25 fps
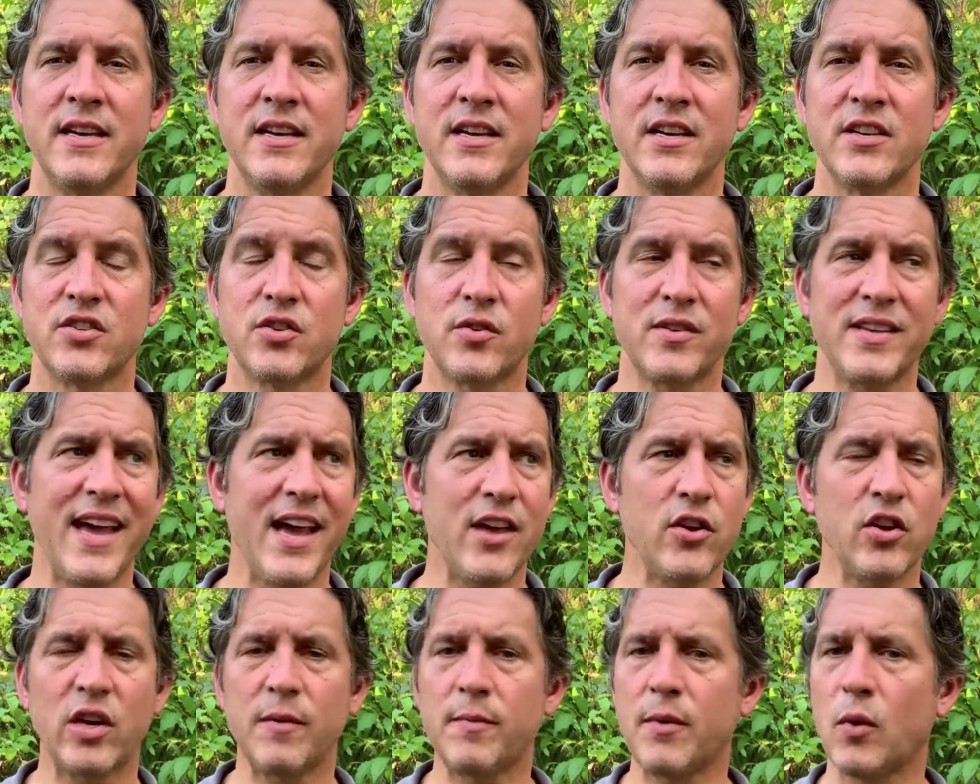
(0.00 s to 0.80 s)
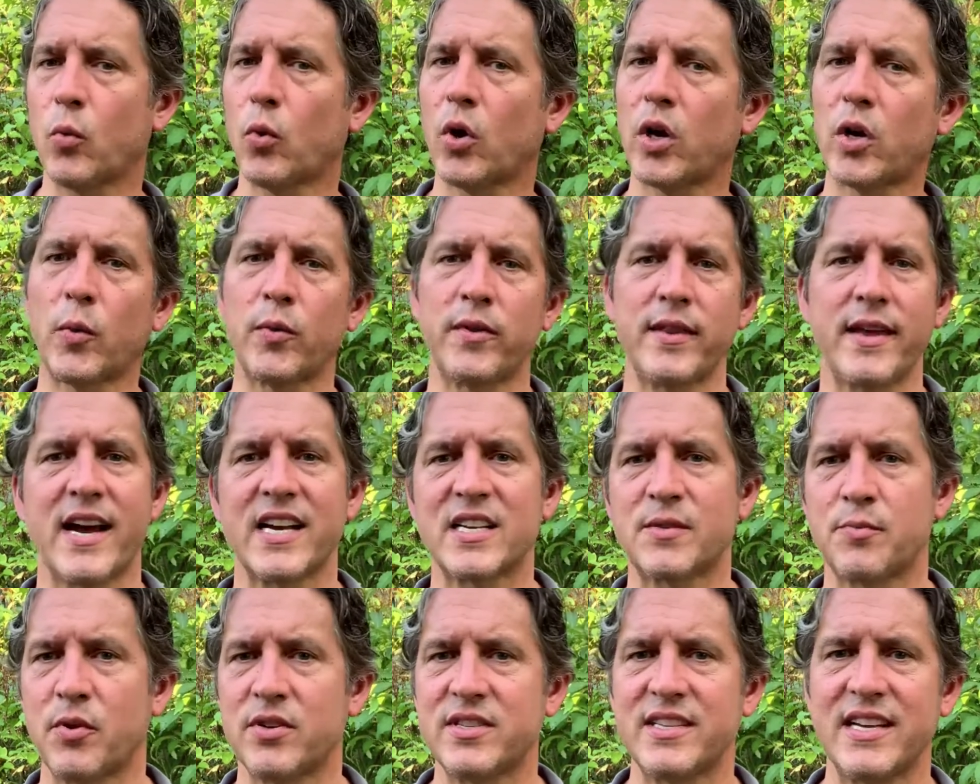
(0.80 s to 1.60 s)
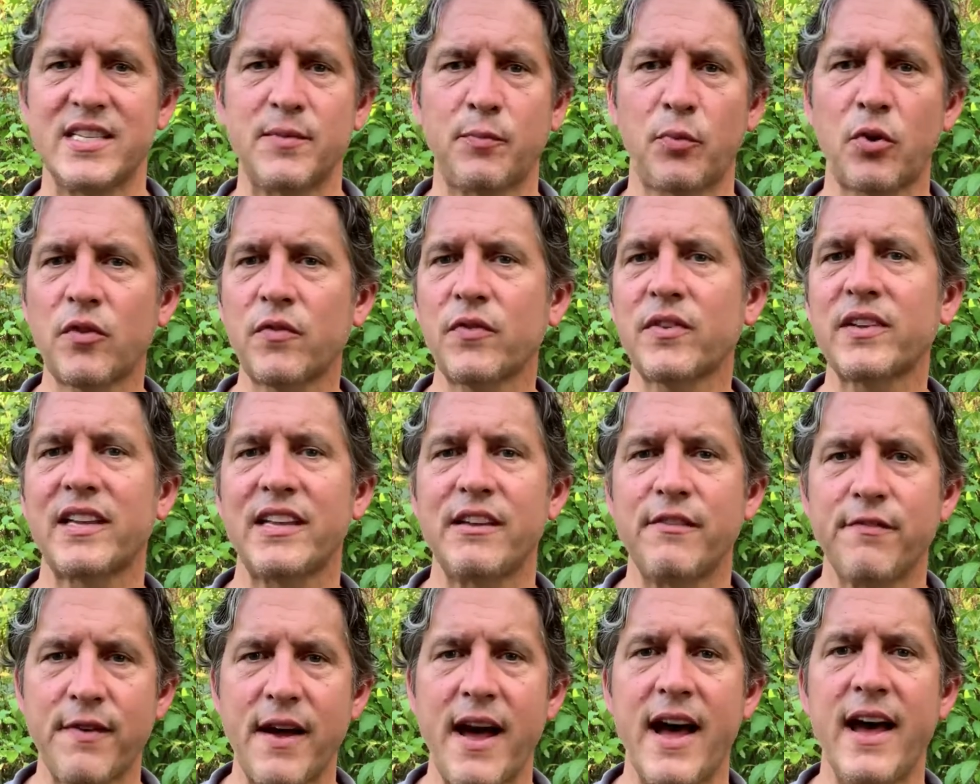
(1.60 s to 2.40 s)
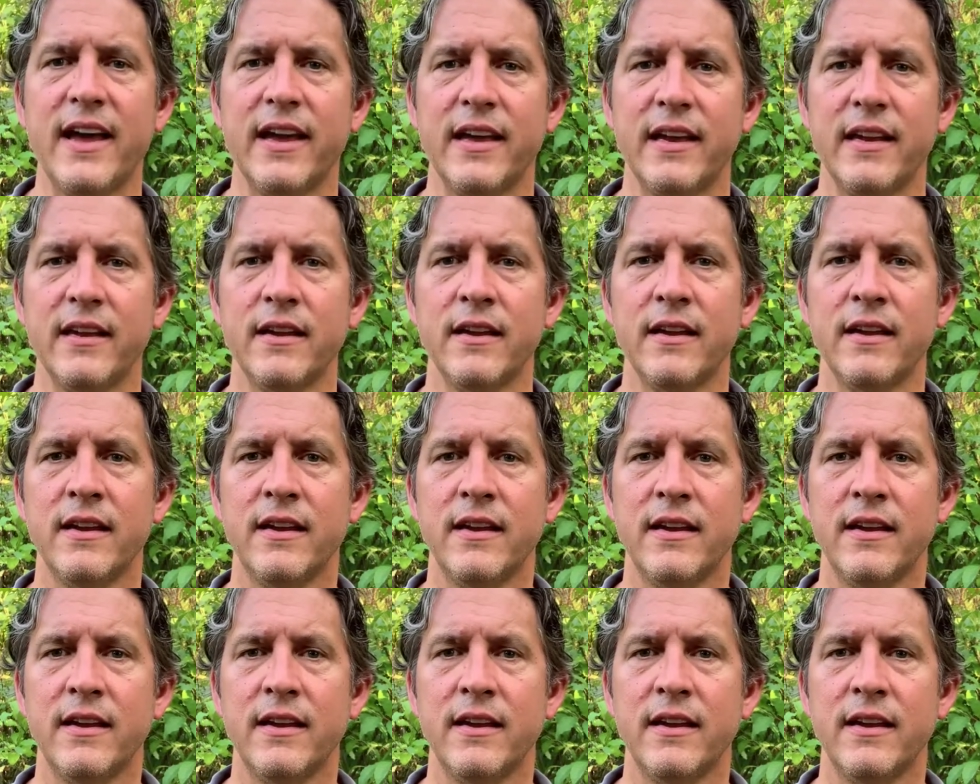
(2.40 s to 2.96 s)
So yeah, you can be working with experts. That's perfectly fine.